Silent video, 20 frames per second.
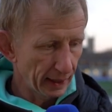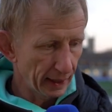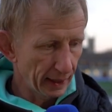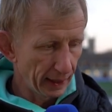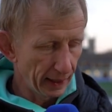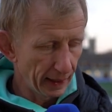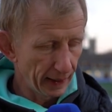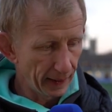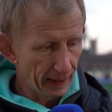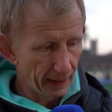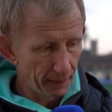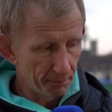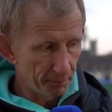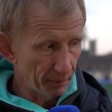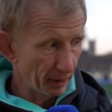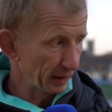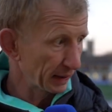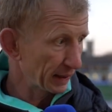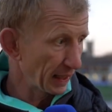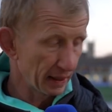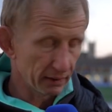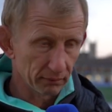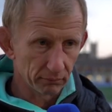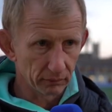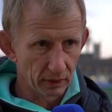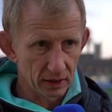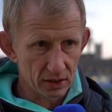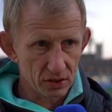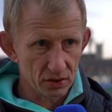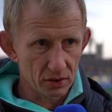And
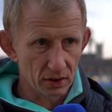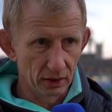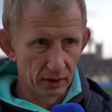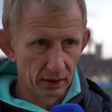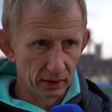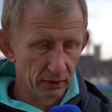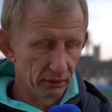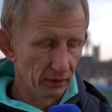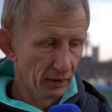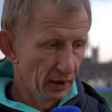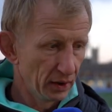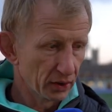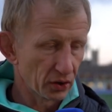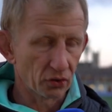again, it's the